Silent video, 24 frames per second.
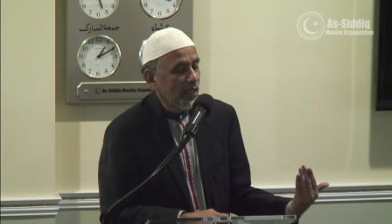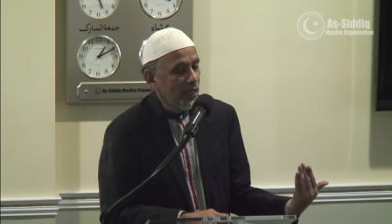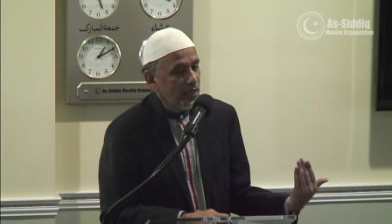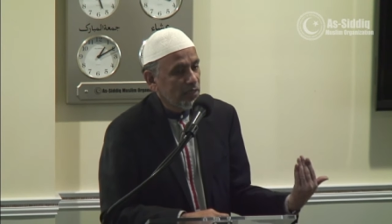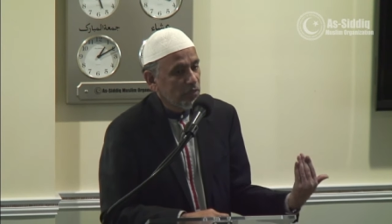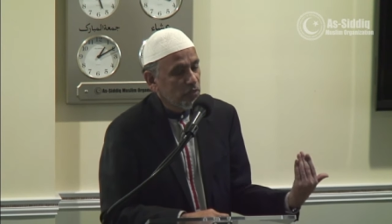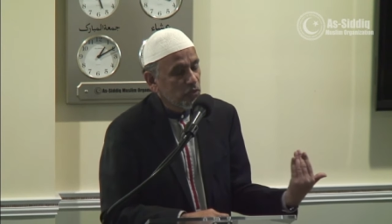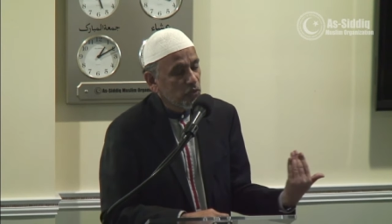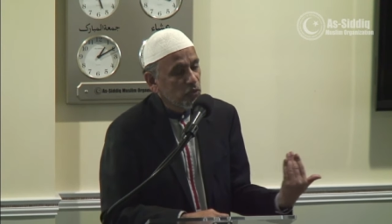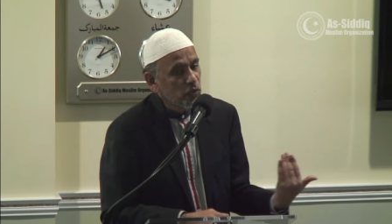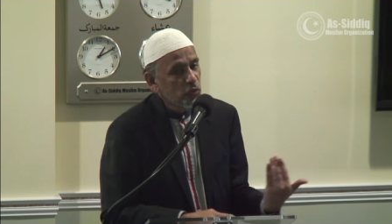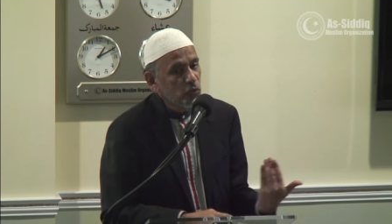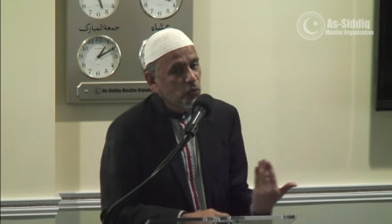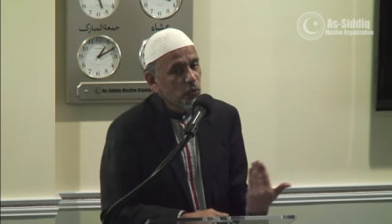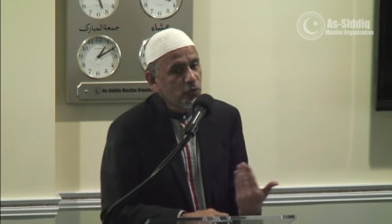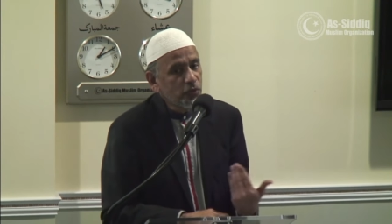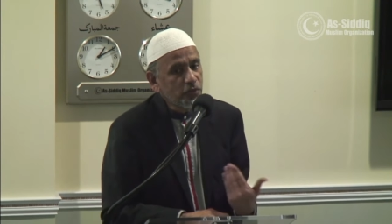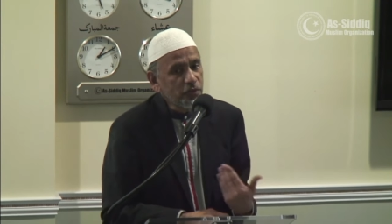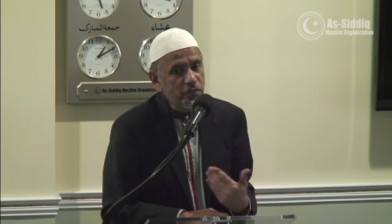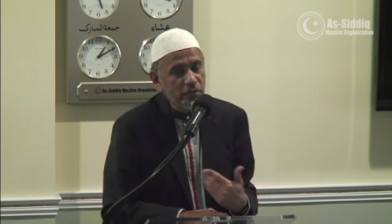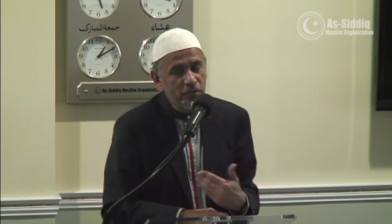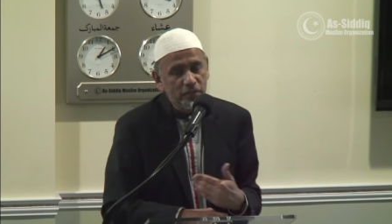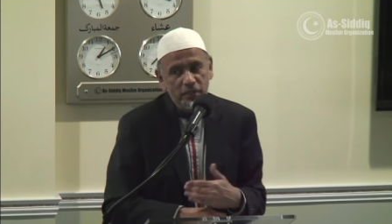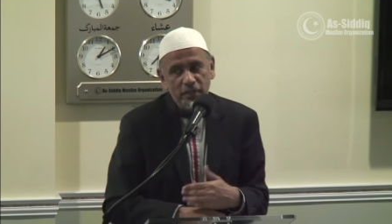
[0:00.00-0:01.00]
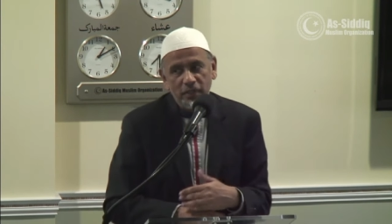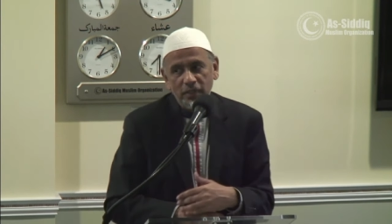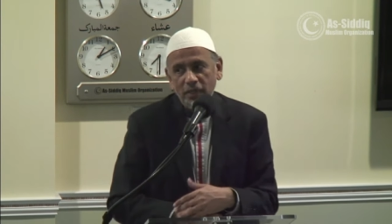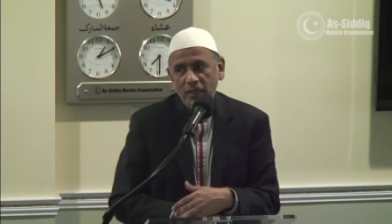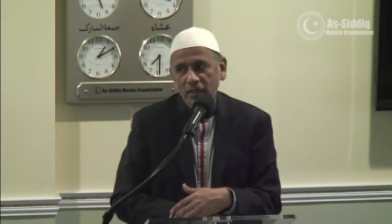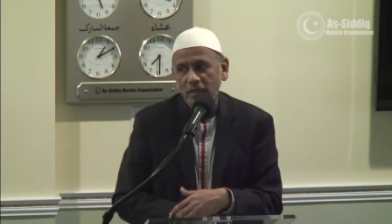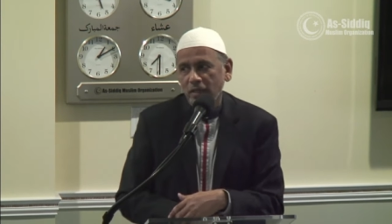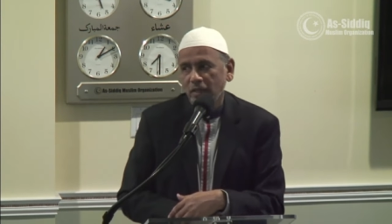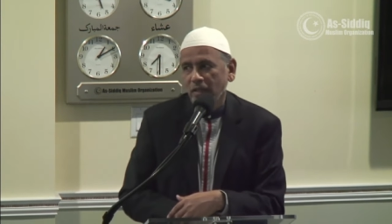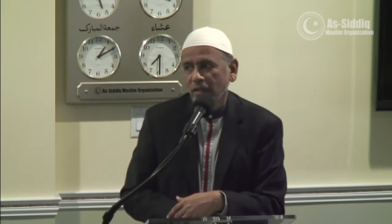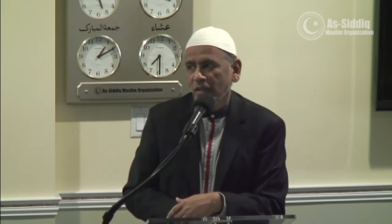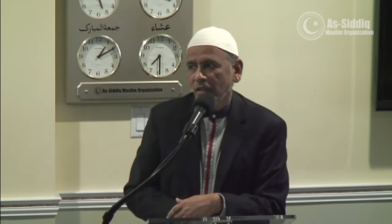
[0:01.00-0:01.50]
a source
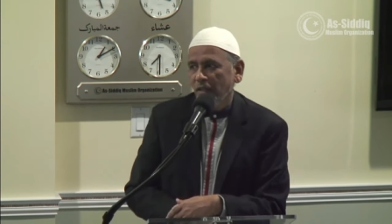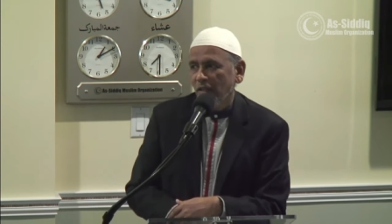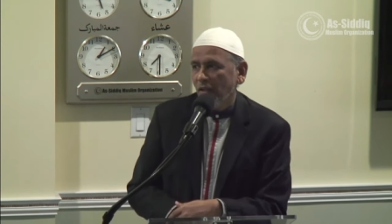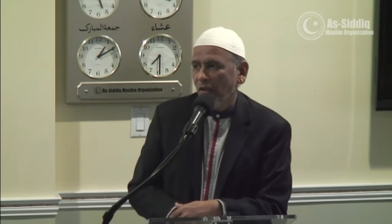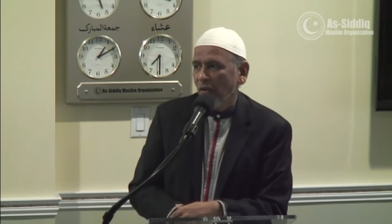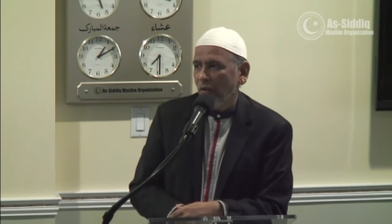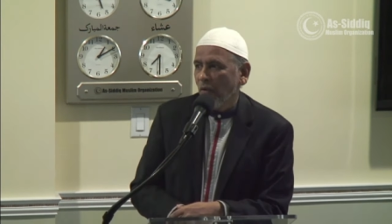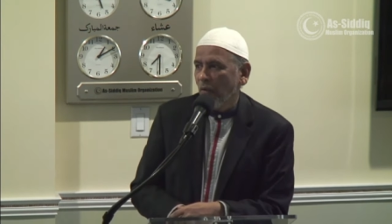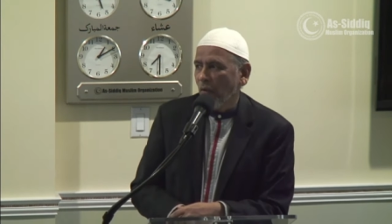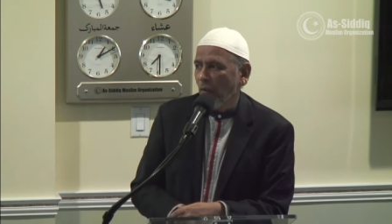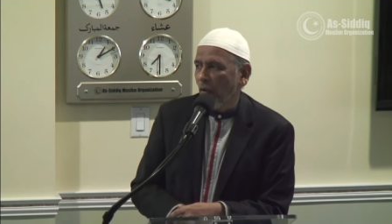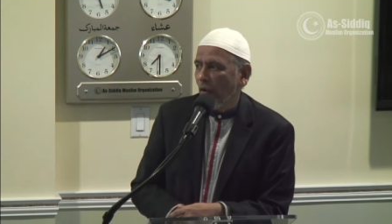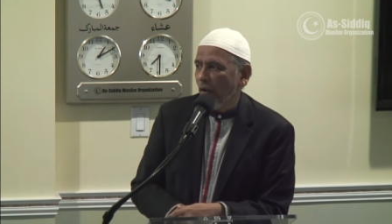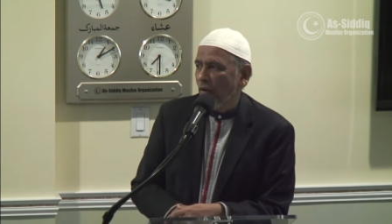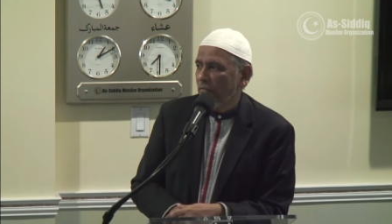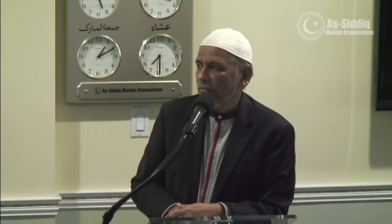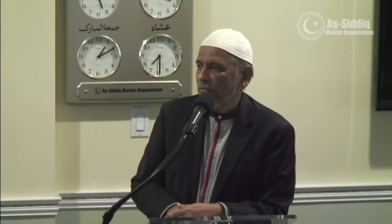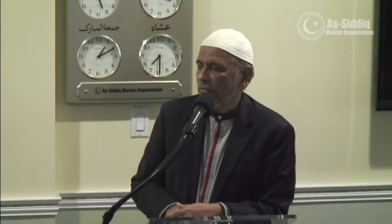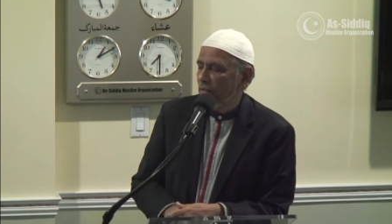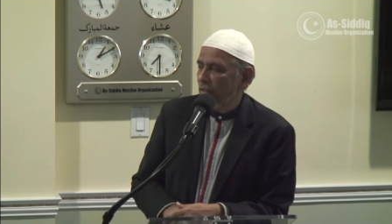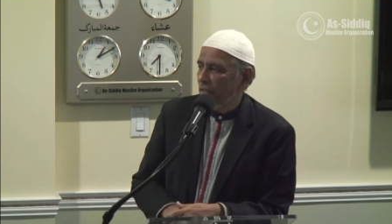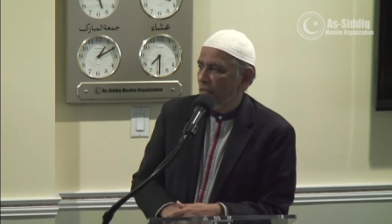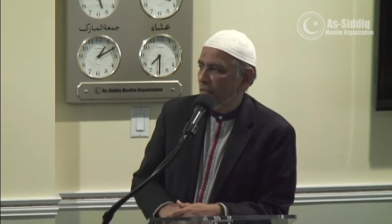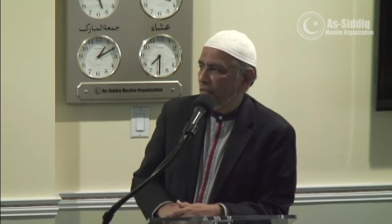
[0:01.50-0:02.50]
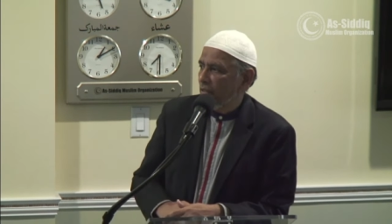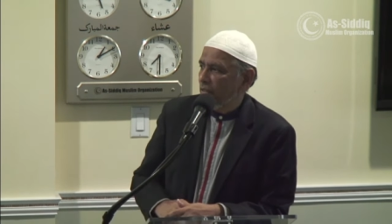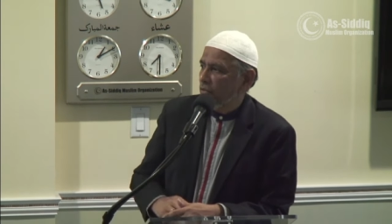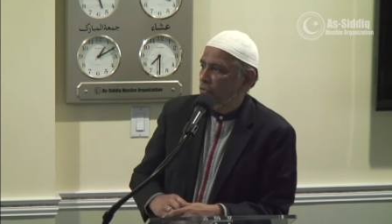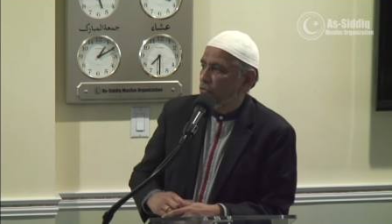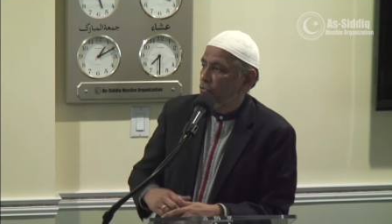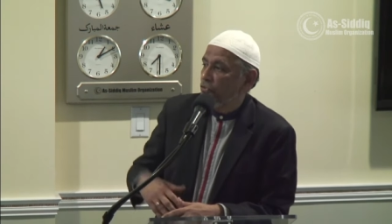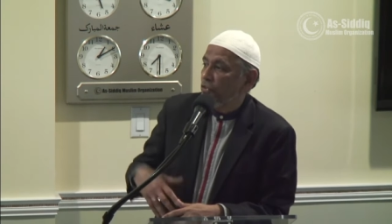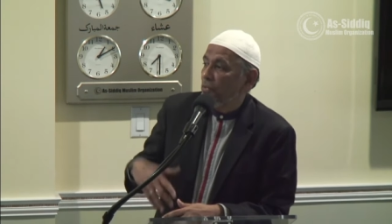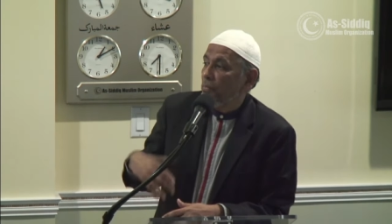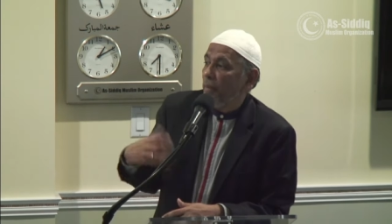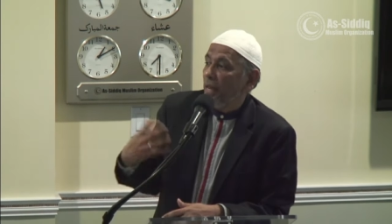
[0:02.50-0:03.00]

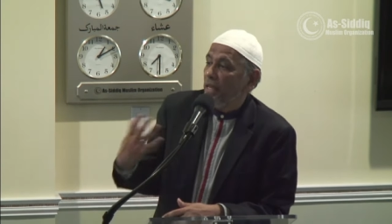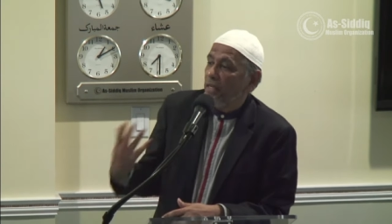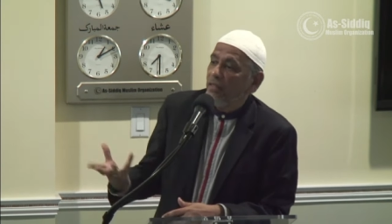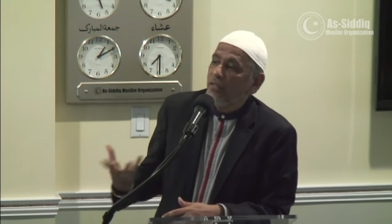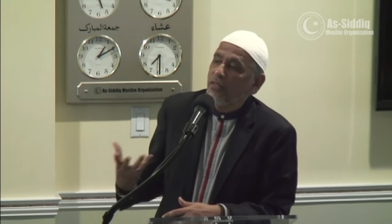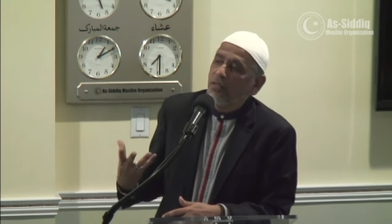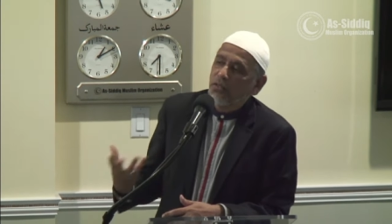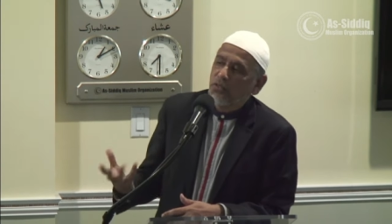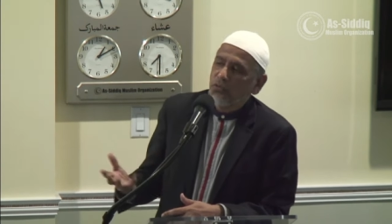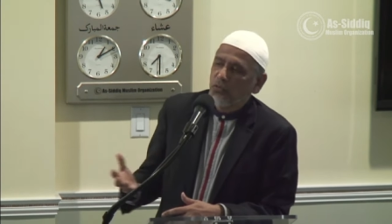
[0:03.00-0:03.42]
of tremendous